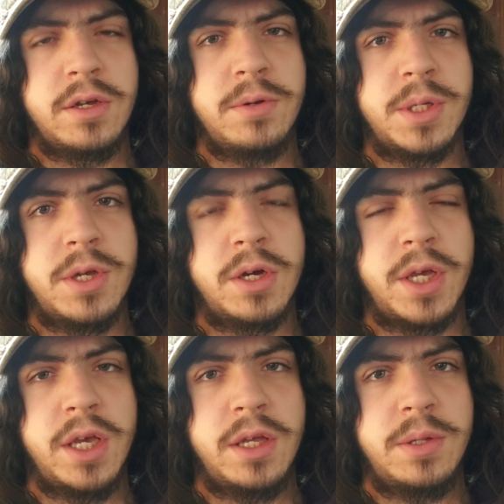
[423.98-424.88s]
he was a young
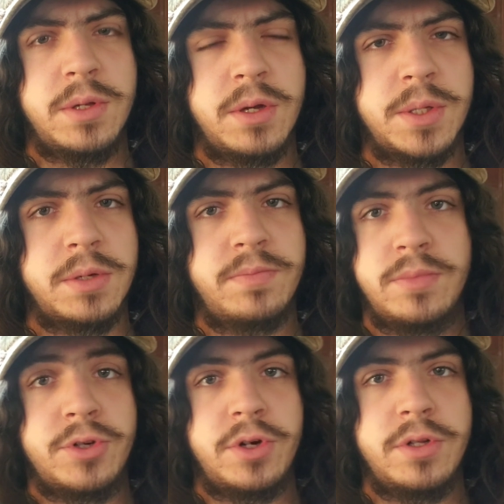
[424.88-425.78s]
kid. So I was like,
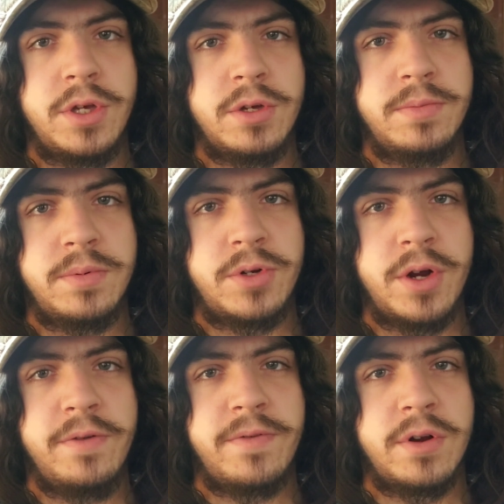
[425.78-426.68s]
surely he'll
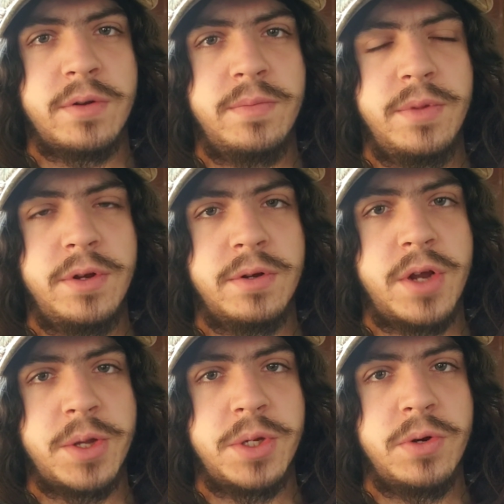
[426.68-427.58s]
trade for a,
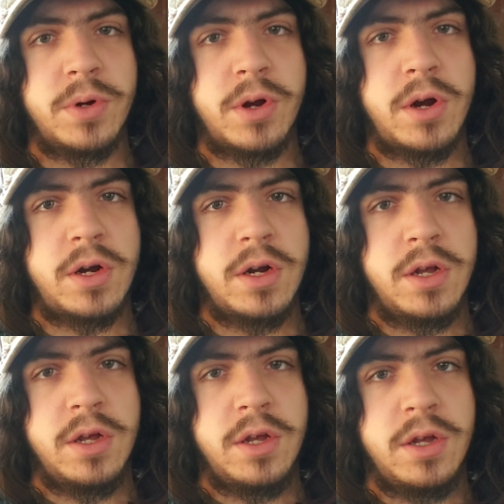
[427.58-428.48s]
nice newer car.
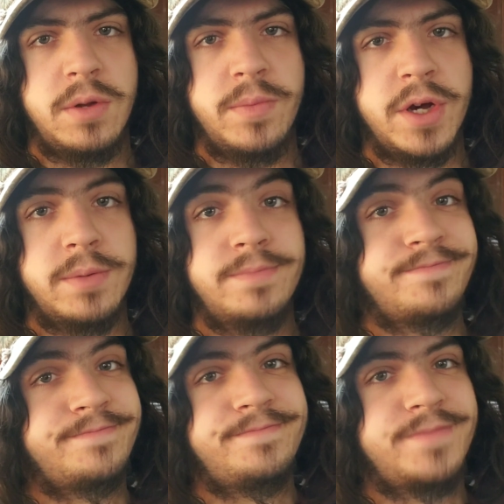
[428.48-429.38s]
But
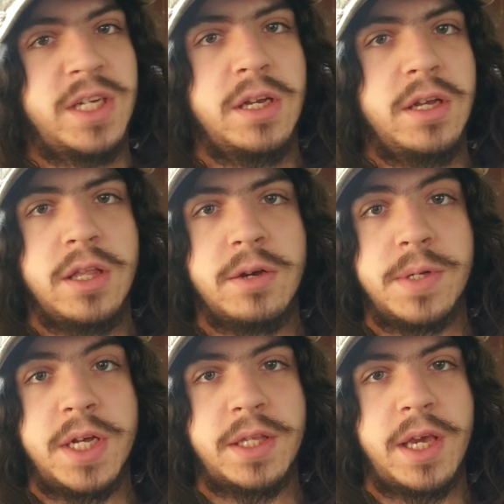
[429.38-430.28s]
that was
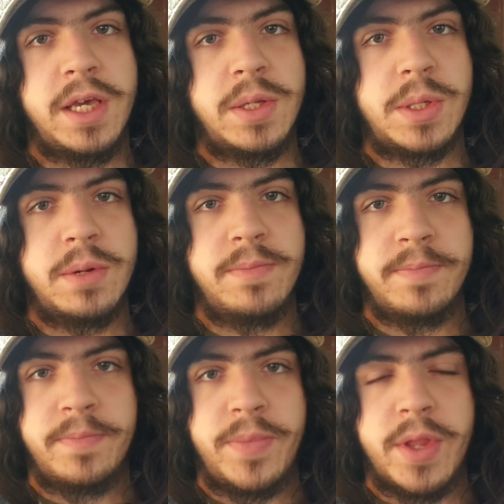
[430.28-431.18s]
not the case.
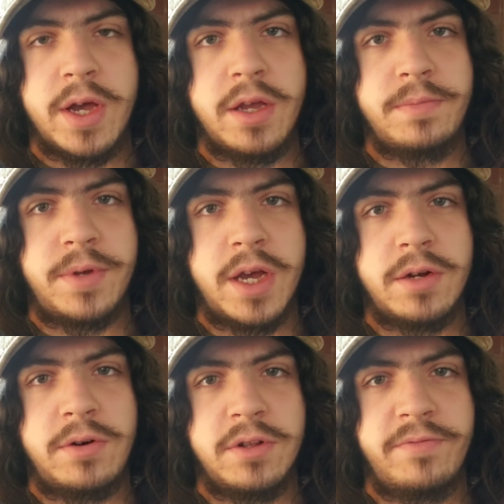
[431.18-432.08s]
I had gotten
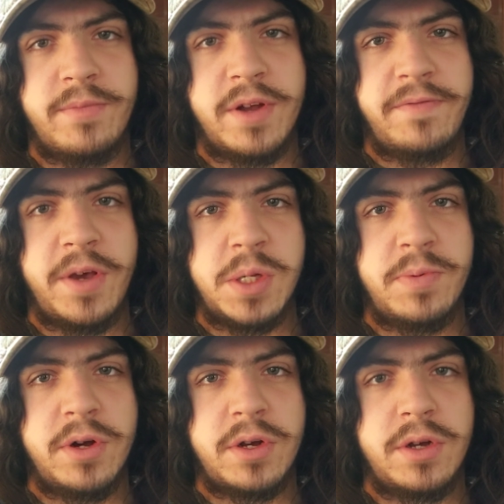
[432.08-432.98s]
a hold of him on
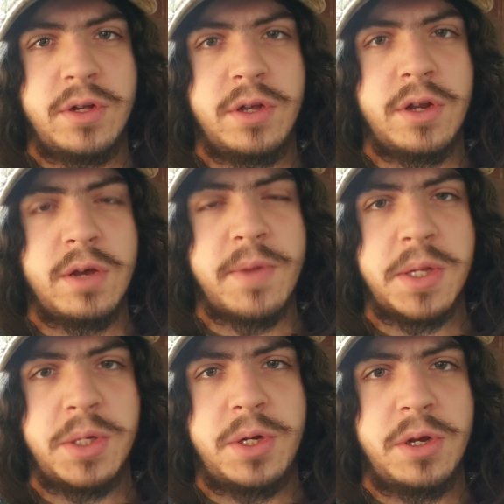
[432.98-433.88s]
Facebook, and I
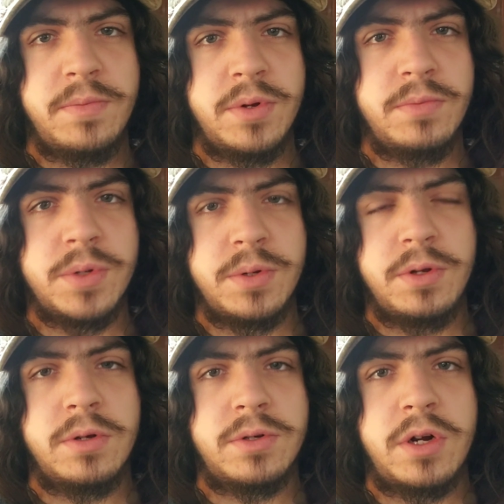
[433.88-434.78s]
messaged him and was,
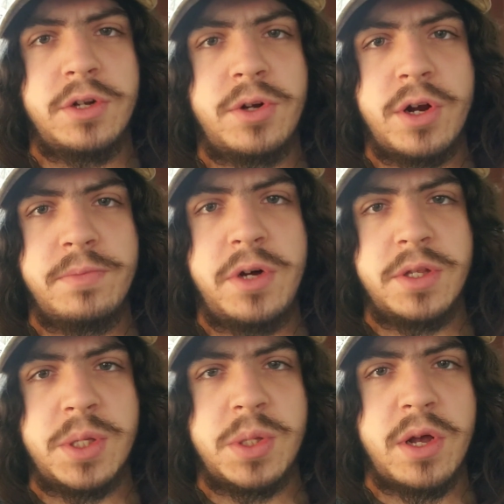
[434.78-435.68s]
trying to trade him all
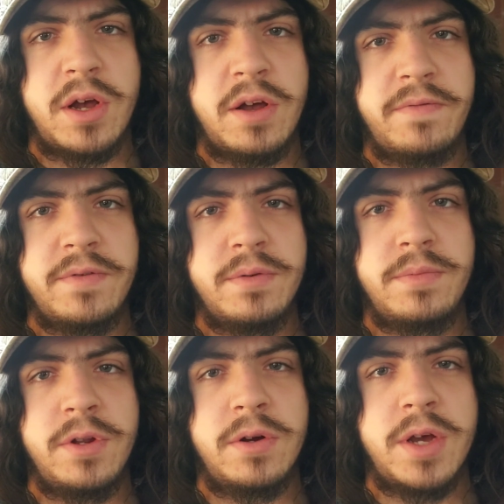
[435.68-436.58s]
this stuff and,
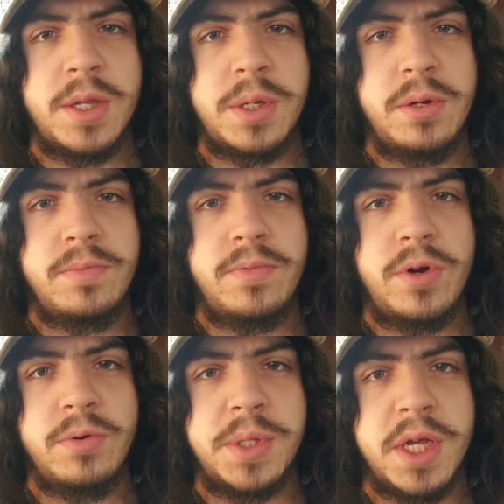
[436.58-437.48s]
asking him
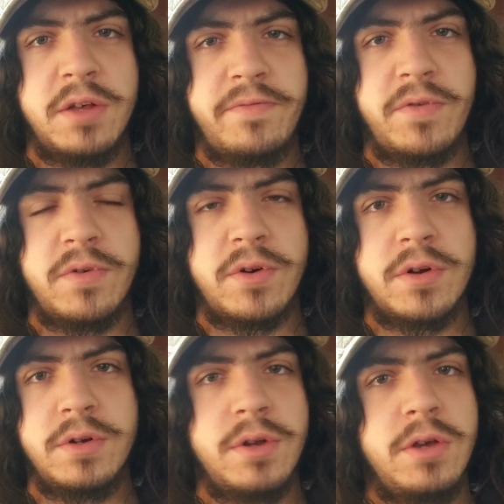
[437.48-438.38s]
what he would sell it for,
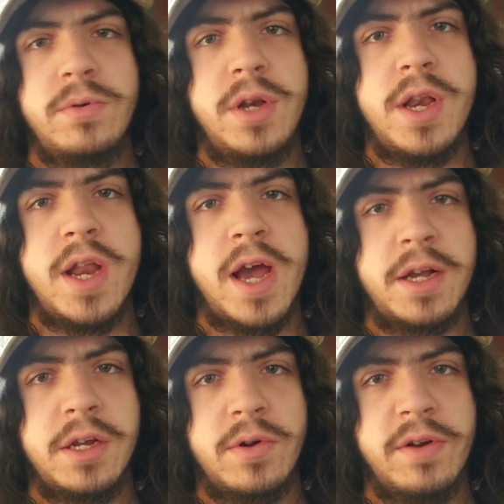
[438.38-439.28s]
and he would not
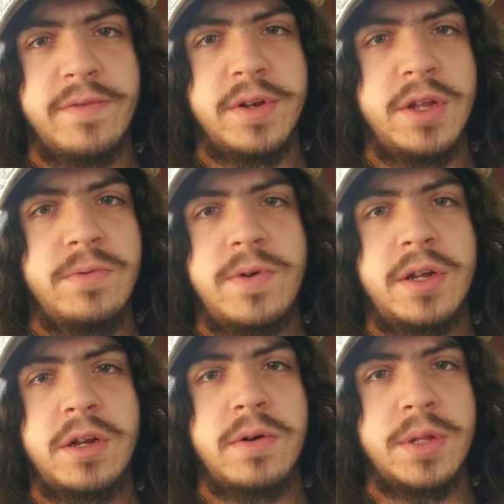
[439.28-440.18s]
get rid of it. Didn't want to
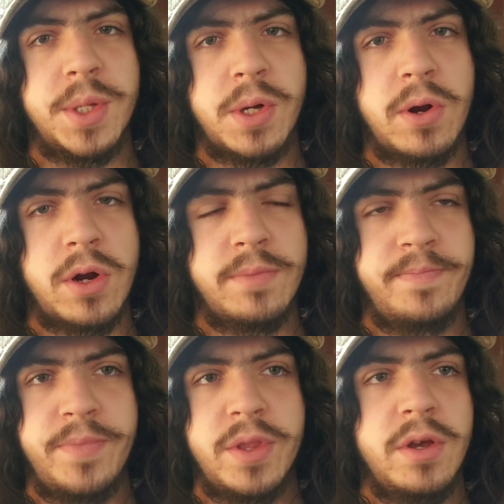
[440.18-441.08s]
get rid of this car.
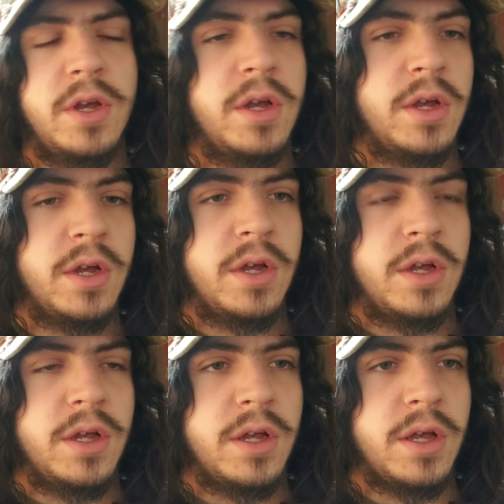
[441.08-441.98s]

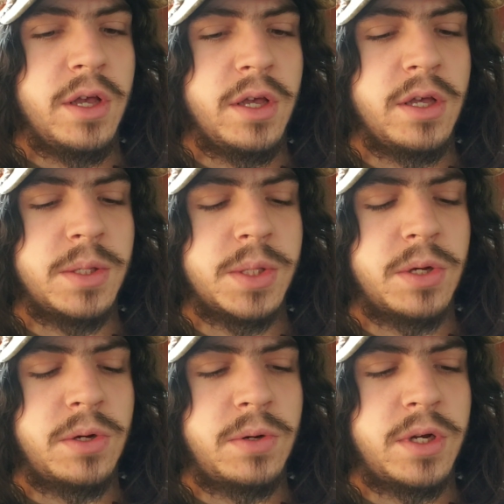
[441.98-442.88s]
And
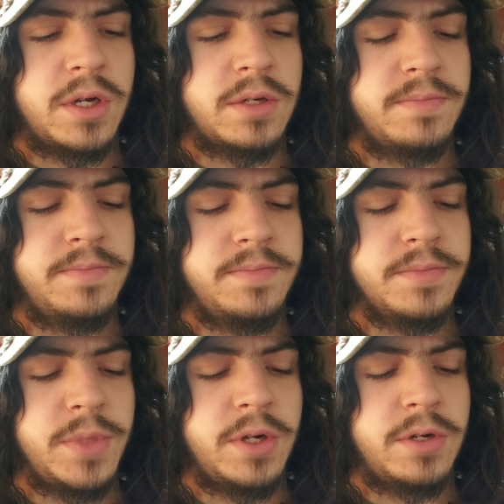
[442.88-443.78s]
so,
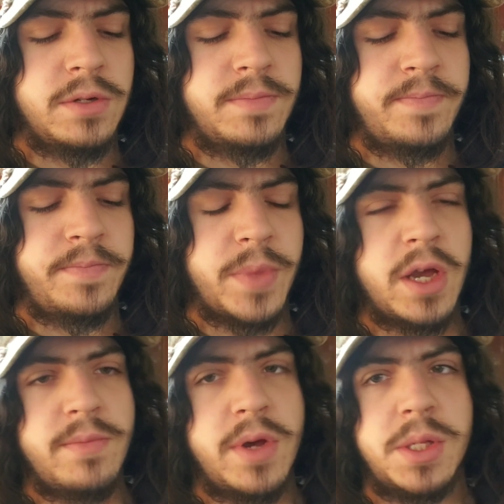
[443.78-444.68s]

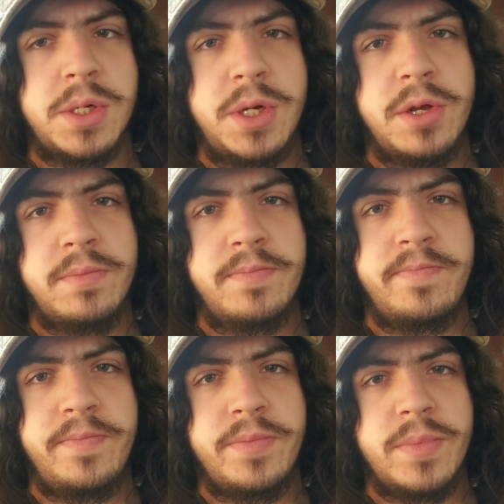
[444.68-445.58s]
I messaged him
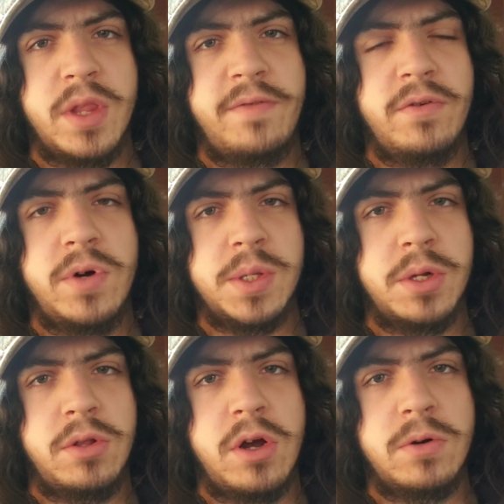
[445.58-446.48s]
every once in
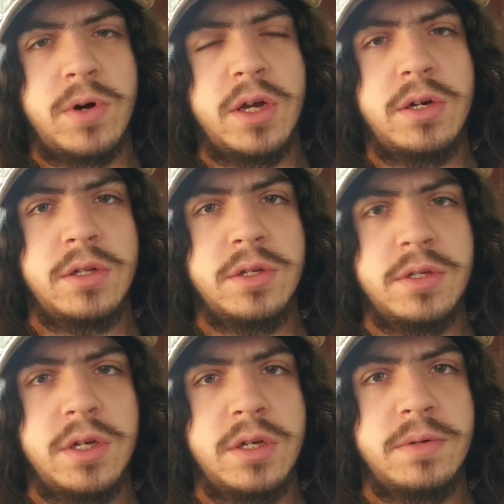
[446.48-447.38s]
a long while
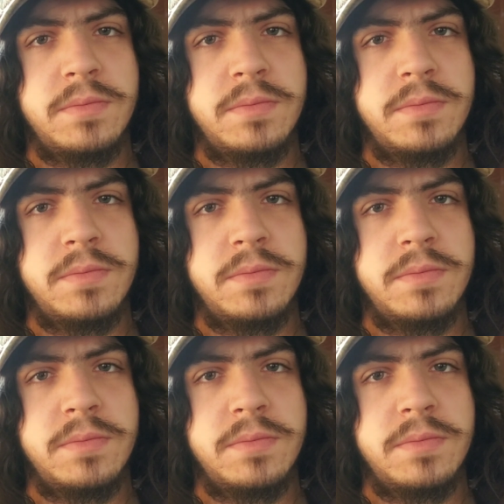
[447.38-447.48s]
and,